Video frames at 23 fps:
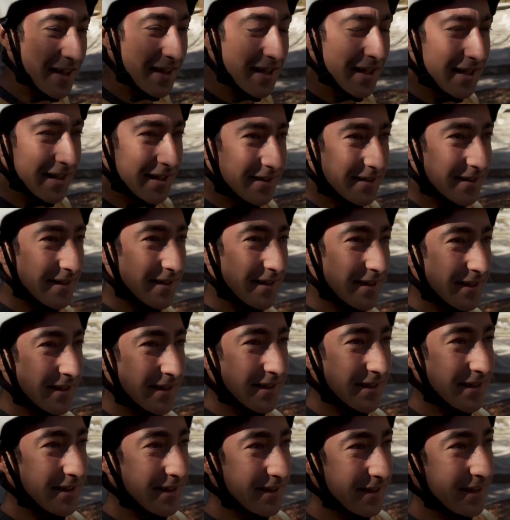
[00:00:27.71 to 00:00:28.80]
I think it's
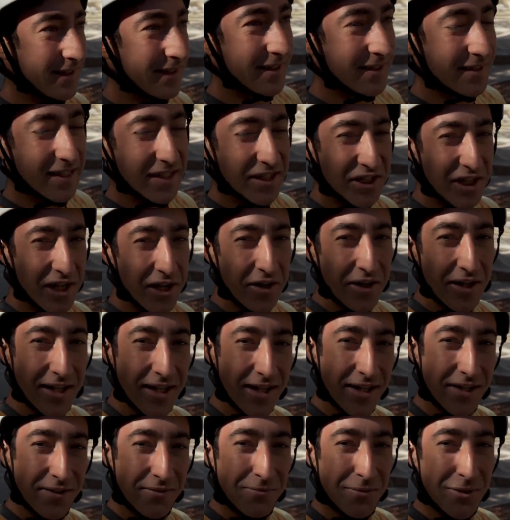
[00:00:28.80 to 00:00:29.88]
a
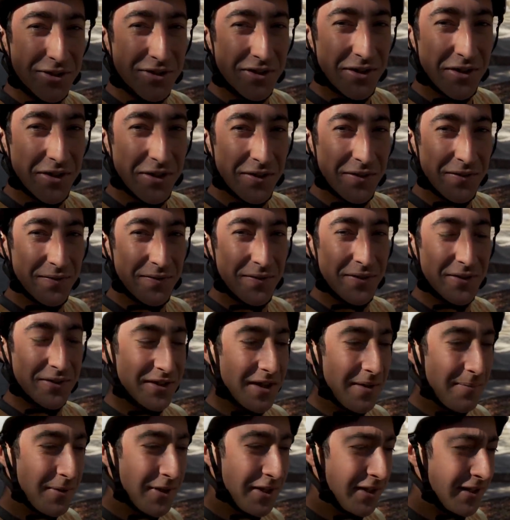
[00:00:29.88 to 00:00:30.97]
Cherokee reserve or
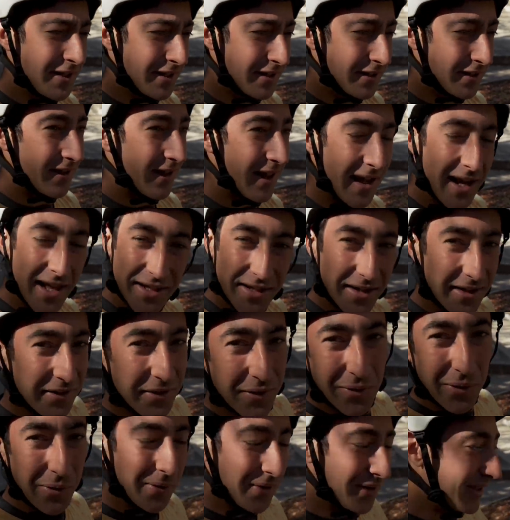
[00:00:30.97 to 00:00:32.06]
something. So they had
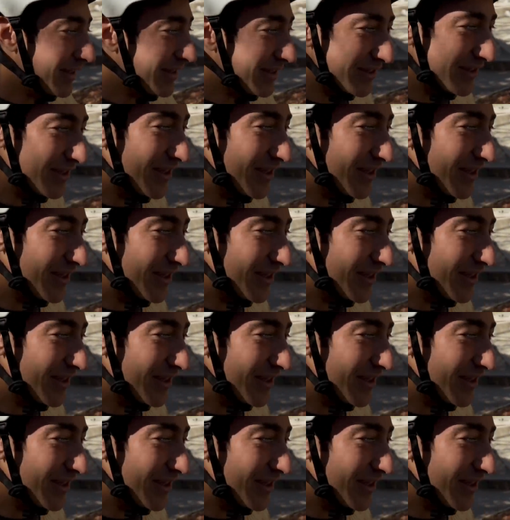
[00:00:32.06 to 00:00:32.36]
like the whole thing